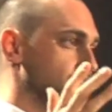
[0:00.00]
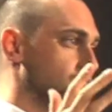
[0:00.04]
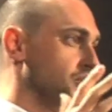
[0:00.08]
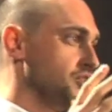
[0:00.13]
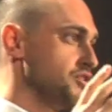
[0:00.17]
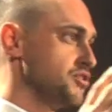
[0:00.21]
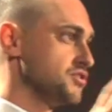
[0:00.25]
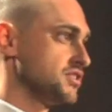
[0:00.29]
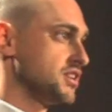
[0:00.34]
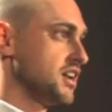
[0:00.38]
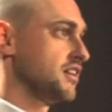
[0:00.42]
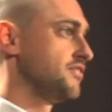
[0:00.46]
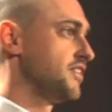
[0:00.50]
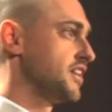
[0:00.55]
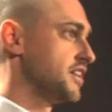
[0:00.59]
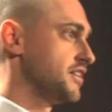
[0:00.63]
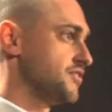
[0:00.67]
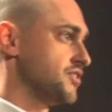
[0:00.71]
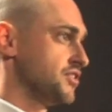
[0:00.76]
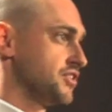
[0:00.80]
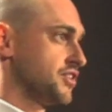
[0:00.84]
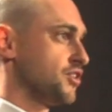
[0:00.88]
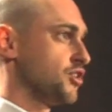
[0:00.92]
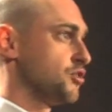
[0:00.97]
pull yourself out
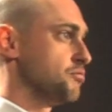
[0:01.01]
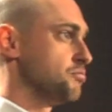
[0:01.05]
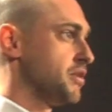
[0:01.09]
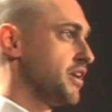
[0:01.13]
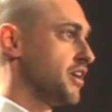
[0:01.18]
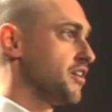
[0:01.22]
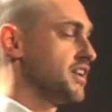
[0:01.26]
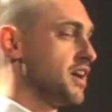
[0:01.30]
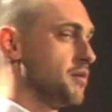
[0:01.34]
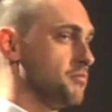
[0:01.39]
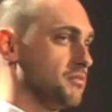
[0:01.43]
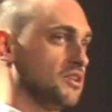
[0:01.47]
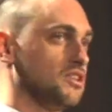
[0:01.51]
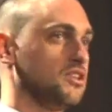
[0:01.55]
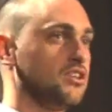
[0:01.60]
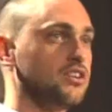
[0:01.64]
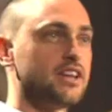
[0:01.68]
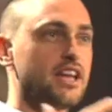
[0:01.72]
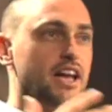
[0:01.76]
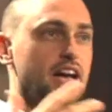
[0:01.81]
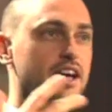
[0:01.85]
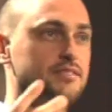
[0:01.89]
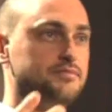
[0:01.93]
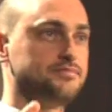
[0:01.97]
of your current paradigm and
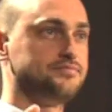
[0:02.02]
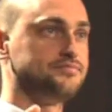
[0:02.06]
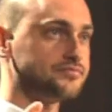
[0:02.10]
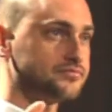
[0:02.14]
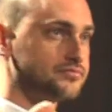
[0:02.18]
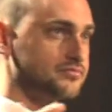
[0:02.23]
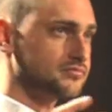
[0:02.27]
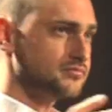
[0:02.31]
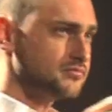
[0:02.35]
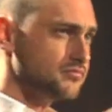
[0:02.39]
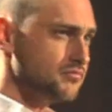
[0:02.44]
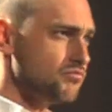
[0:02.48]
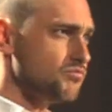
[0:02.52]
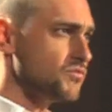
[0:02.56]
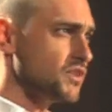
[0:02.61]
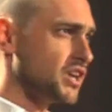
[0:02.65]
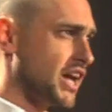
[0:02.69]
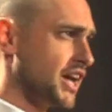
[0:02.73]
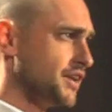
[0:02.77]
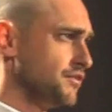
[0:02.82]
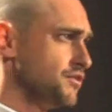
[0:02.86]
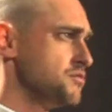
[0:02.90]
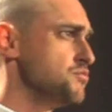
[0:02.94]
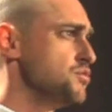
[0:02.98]
look at,
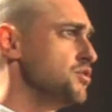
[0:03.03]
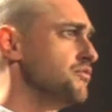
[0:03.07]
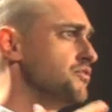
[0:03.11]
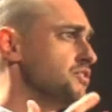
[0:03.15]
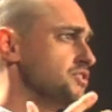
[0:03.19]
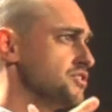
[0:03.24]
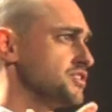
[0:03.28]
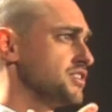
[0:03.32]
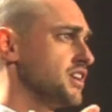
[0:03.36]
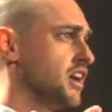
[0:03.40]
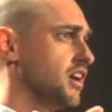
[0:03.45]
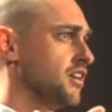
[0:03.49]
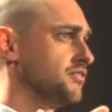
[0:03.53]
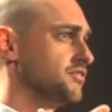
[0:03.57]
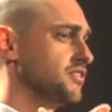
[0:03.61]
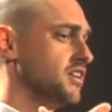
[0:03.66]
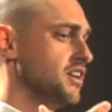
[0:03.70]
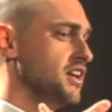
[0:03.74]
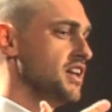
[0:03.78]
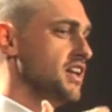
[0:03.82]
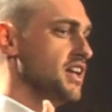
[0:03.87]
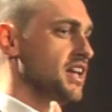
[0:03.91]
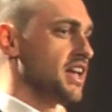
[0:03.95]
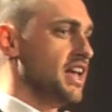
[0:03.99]
kind of remove yourself,
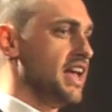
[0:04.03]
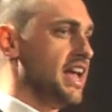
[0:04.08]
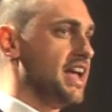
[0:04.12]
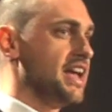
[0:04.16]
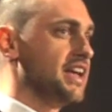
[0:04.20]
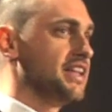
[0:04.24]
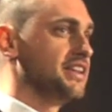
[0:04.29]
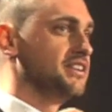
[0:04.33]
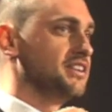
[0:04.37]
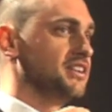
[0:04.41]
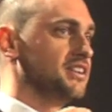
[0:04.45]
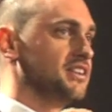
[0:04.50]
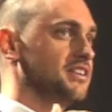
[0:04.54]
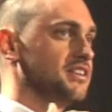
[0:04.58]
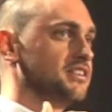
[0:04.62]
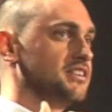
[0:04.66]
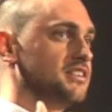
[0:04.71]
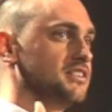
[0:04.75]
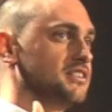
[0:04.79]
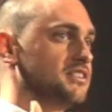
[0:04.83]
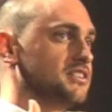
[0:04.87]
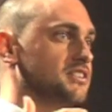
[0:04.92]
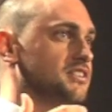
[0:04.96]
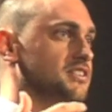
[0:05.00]
and
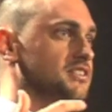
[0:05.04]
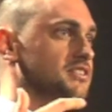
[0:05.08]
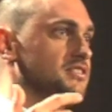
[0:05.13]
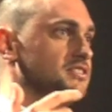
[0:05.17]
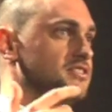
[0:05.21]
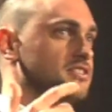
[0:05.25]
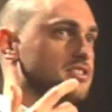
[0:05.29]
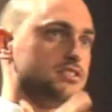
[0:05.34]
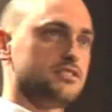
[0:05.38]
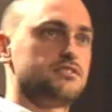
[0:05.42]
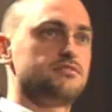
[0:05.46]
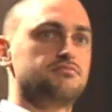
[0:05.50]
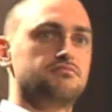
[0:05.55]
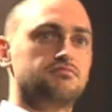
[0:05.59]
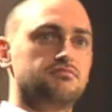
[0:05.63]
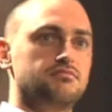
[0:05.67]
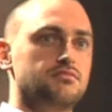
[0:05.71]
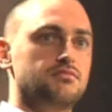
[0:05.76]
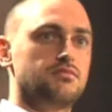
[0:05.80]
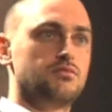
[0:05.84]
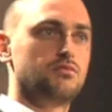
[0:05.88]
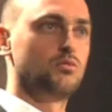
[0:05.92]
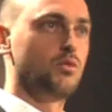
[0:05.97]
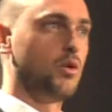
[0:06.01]
just,
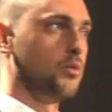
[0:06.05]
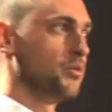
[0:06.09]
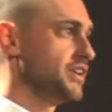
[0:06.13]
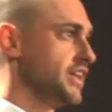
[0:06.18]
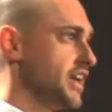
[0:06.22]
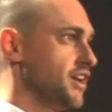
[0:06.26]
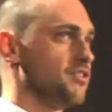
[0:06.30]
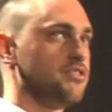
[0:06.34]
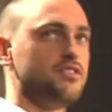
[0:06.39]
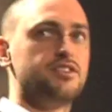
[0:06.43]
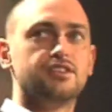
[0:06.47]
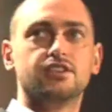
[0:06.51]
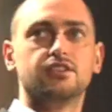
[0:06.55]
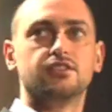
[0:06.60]
what would Aaron